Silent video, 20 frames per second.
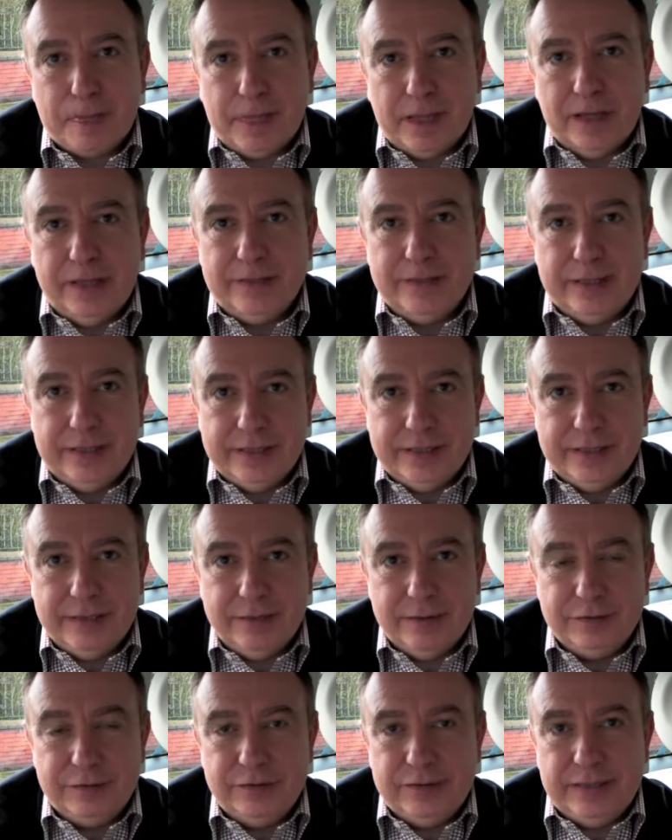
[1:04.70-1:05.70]
and then you can go
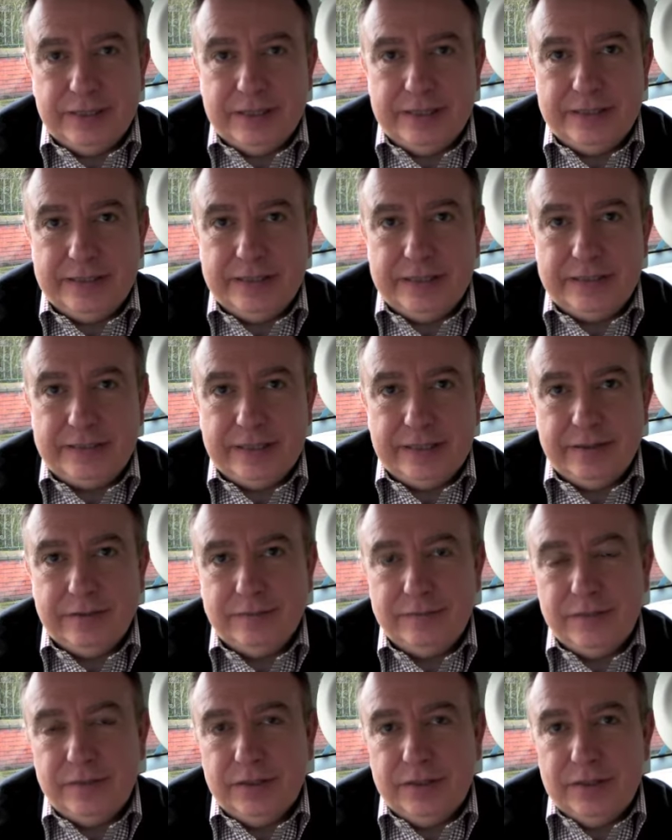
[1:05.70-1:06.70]
through that in detail.
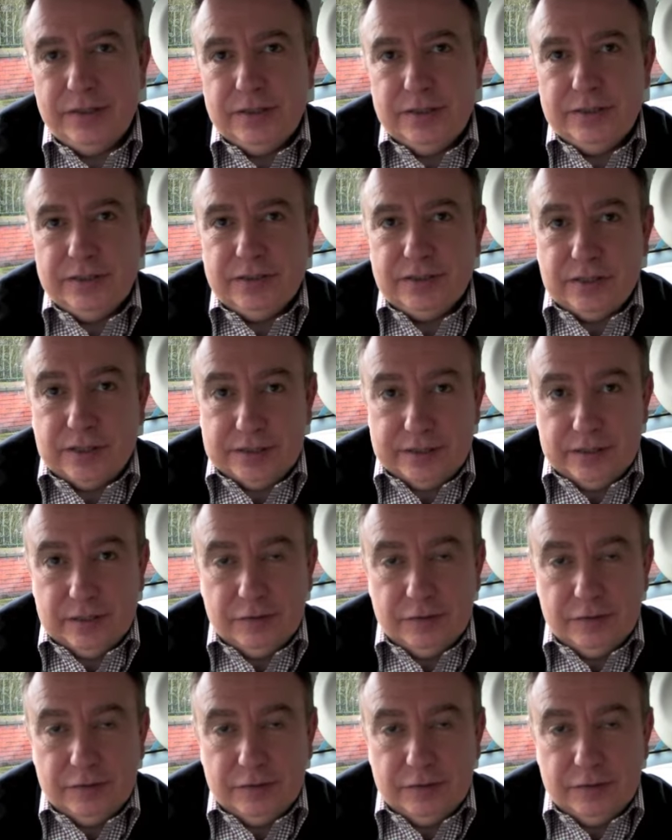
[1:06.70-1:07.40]
Starting